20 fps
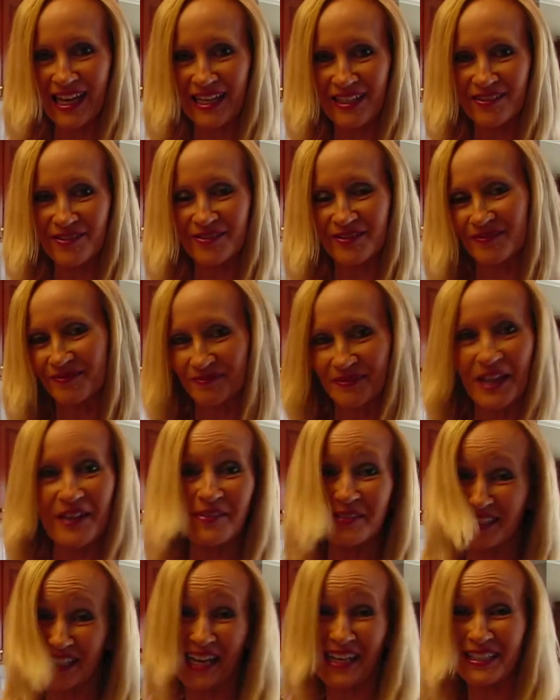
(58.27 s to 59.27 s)
kind of
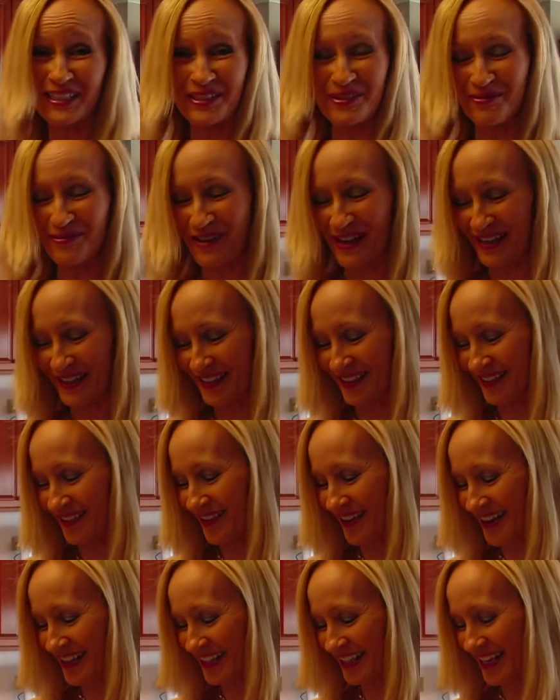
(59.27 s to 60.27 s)
evens out to
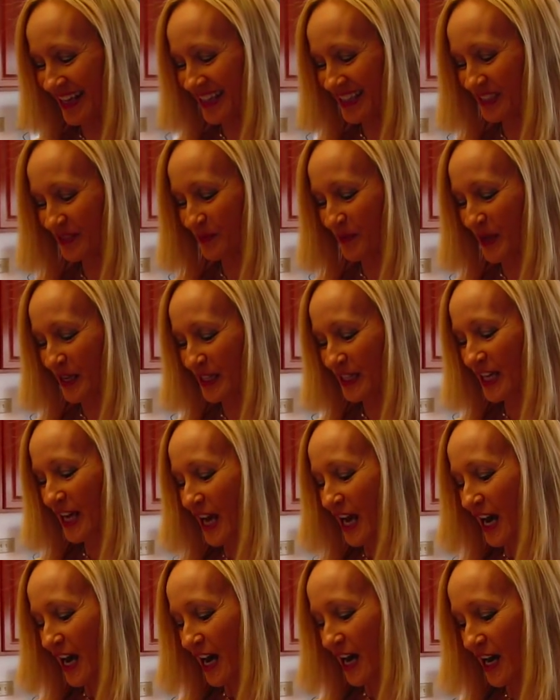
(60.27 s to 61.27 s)
regular, I guess. But
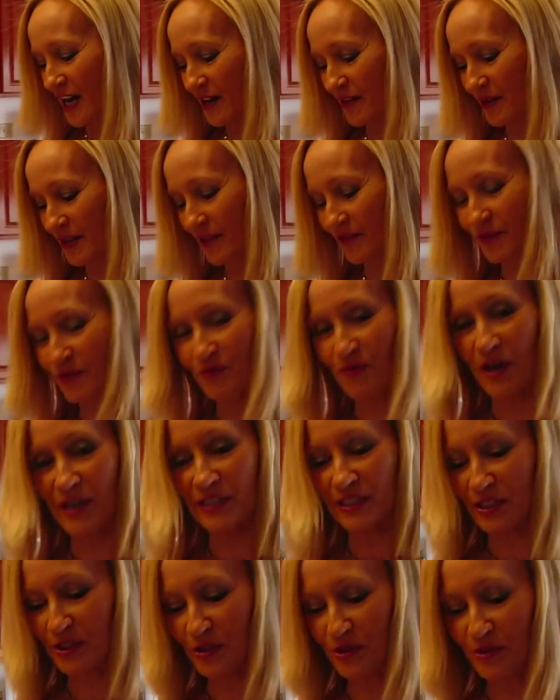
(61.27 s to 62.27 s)
uh, if you
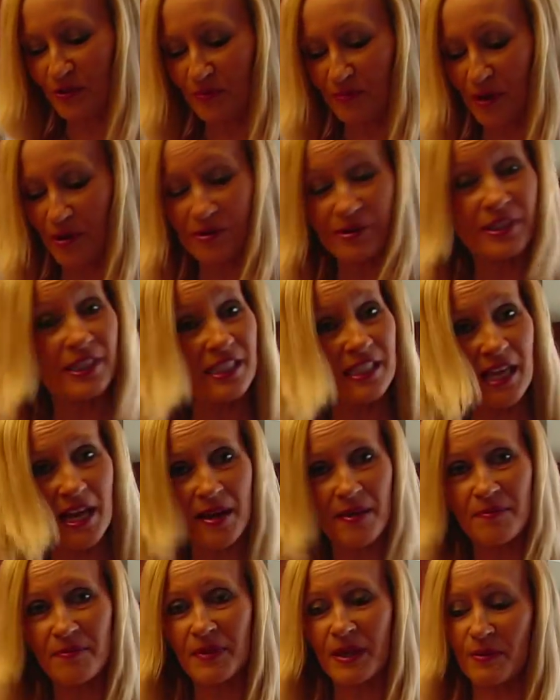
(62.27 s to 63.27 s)
want to do them both the
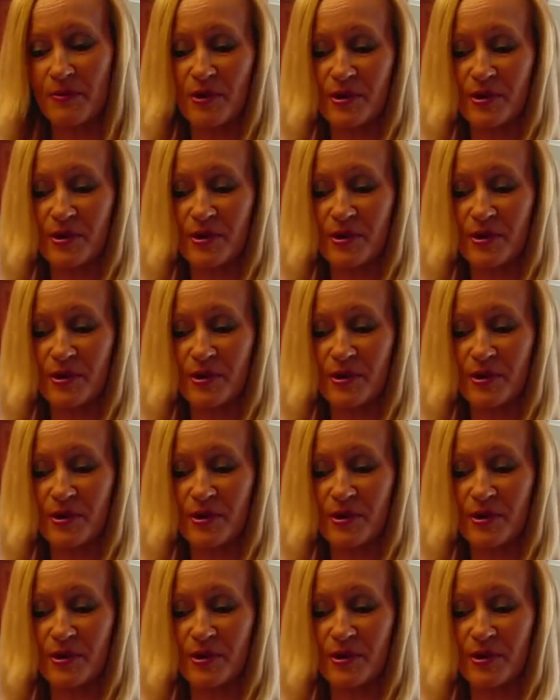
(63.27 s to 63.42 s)
same, it